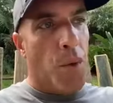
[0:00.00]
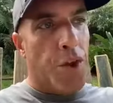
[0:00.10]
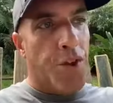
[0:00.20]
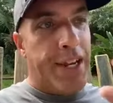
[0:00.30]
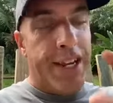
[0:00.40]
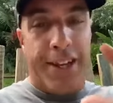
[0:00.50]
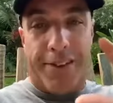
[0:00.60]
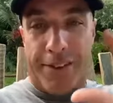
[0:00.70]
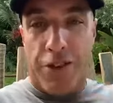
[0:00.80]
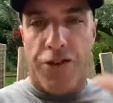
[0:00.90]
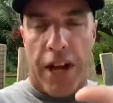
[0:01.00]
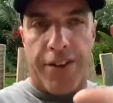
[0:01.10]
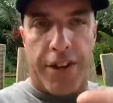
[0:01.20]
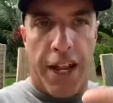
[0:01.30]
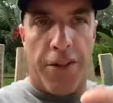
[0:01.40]
where you need to
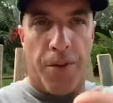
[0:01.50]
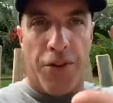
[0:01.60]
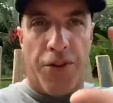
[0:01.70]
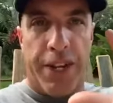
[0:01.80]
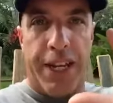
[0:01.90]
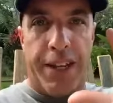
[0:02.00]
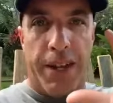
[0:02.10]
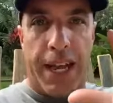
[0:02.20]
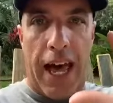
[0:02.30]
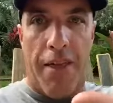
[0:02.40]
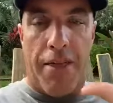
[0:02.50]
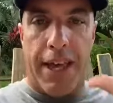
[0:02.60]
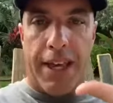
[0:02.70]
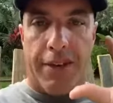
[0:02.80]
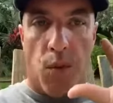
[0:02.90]
synergize it. In other words, you need to get
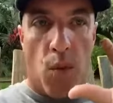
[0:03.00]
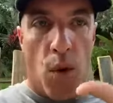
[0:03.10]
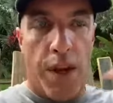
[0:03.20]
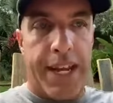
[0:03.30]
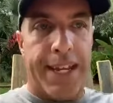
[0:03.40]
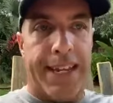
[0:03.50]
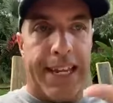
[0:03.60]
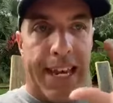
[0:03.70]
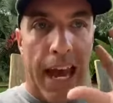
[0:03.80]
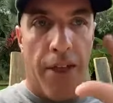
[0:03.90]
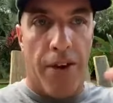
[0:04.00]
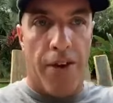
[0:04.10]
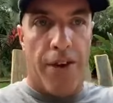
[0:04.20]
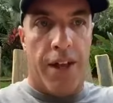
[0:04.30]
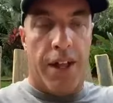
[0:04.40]
things working
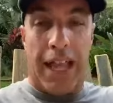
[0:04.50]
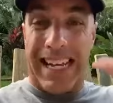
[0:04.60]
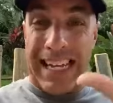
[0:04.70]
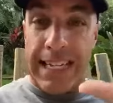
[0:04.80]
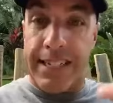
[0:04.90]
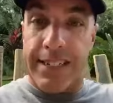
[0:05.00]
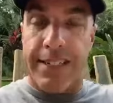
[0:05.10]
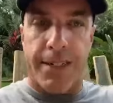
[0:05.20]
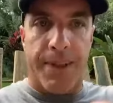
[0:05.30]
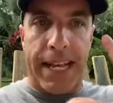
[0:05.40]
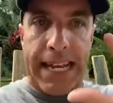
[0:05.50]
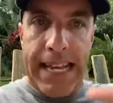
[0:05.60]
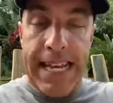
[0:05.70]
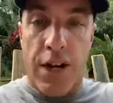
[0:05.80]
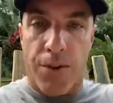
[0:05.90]
together, like in a system, like
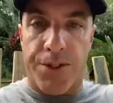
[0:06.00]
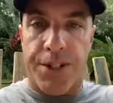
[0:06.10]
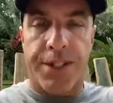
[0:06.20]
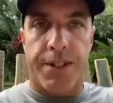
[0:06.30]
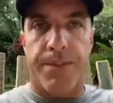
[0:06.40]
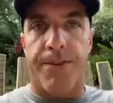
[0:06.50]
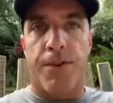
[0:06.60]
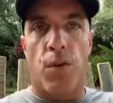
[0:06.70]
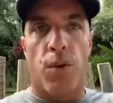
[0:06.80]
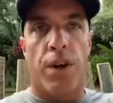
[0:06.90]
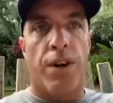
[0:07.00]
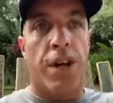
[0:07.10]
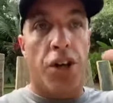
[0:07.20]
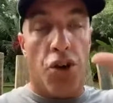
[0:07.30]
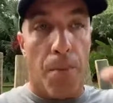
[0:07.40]
an ecosystem, if you
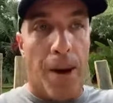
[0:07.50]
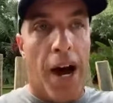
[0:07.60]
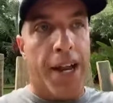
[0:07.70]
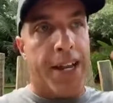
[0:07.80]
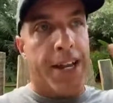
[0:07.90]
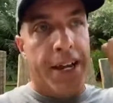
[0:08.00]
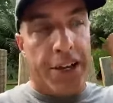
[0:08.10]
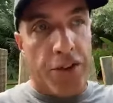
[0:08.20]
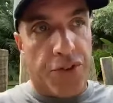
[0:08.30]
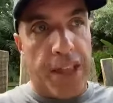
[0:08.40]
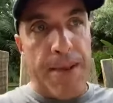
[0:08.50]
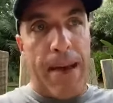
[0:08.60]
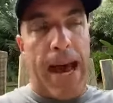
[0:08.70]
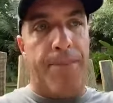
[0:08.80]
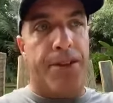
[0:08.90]
will, your body, your
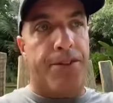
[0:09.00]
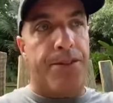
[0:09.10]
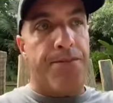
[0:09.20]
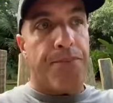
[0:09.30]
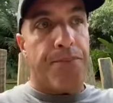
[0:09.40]
sleep habits,